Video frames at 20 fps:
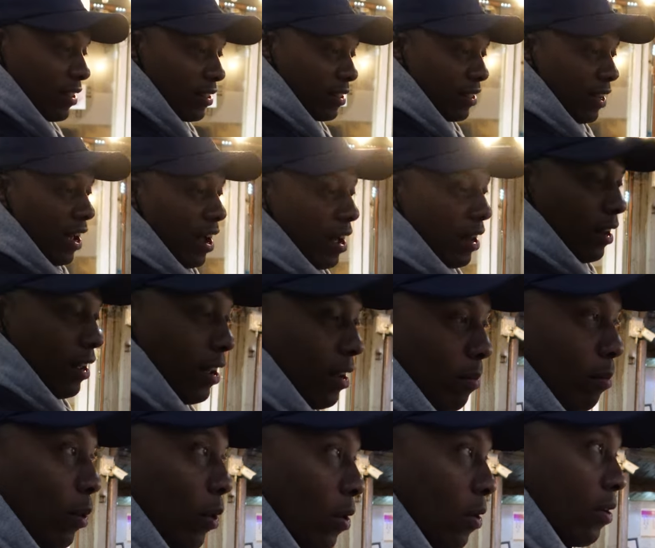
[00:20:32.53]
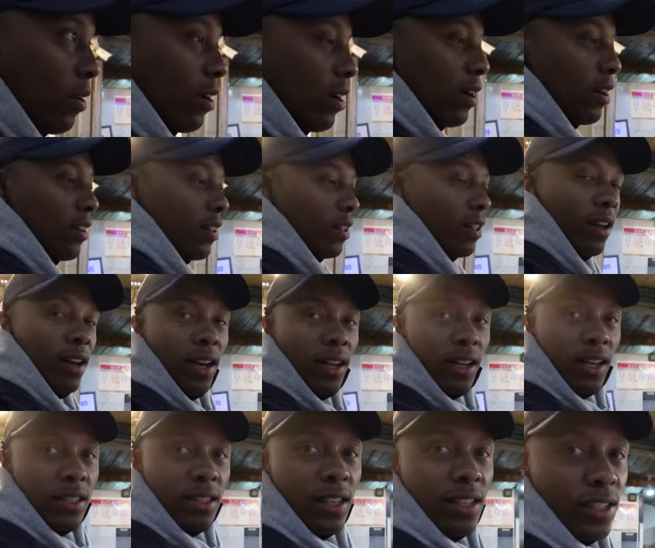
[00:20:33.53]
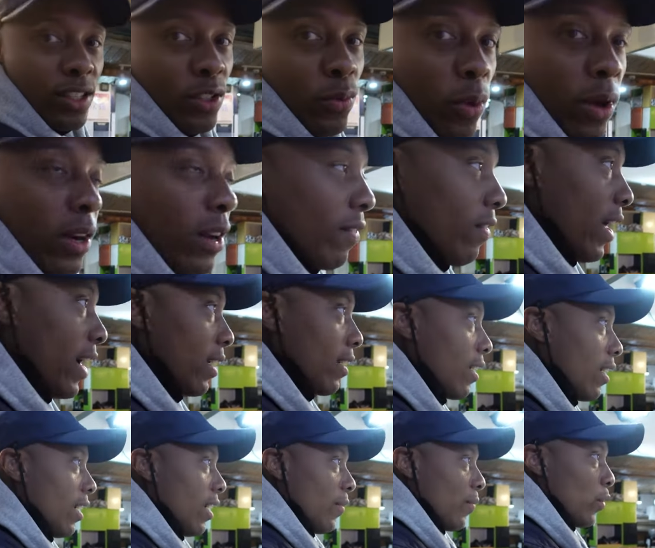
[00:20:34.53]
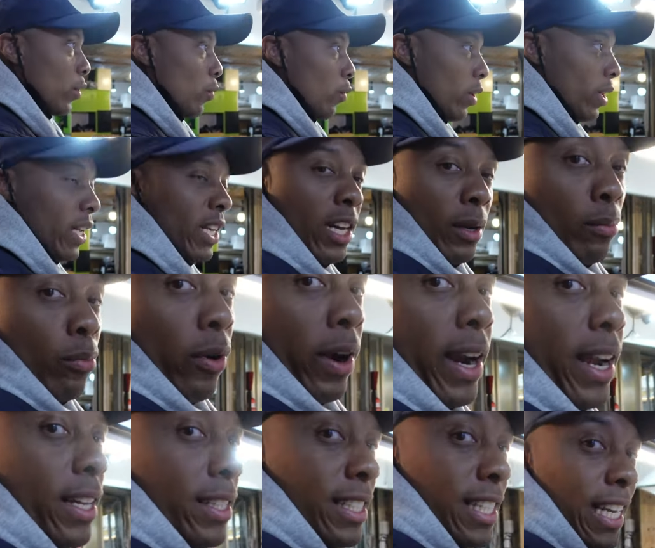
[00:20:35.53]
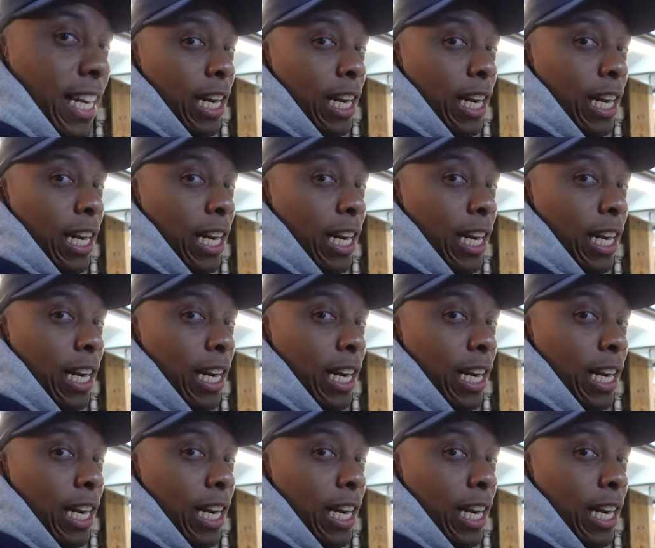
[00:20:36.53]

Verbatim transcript: This is Hallabong. I guess this is one of like the really good brands.